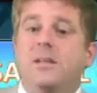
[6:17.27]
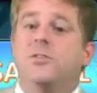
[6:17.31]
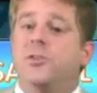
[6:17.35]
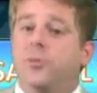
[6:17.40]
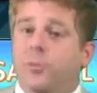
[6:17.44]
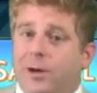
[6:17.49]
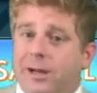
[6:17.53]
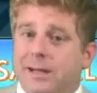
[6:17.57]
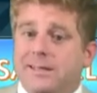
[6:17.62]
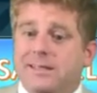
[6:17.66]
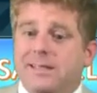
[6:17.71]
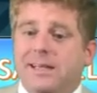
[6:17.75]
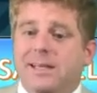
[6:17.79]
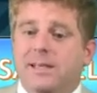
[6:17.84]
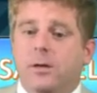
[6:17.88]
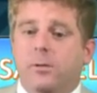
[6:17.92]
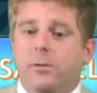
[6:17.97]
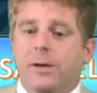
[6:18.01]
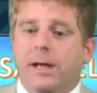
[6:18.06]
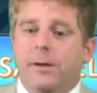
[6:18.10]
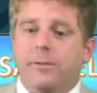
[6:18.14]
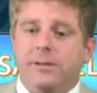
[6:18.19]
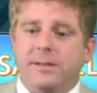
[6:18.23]
you want to take
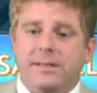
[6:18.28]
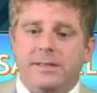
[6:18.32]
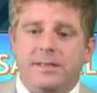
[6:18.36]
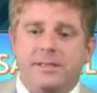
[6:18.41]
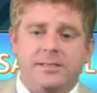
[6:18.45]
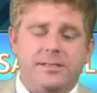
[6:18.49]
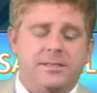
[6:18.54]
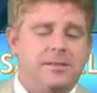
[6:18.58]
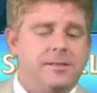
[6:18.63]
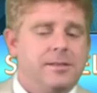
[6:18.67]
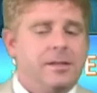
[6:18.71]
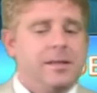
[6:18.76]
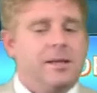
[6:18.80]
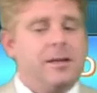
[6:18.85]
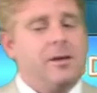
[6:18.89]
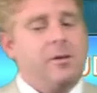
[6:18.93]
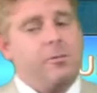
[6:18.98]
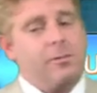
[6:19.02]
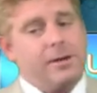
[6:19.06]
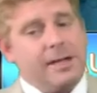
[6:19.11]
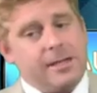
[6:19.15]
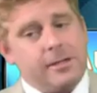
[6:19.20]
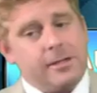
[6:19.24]
away with this,
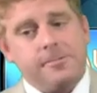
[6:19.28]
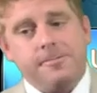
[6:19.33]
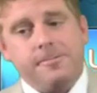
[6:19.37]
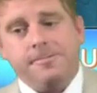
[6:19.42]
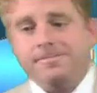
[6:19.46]
well,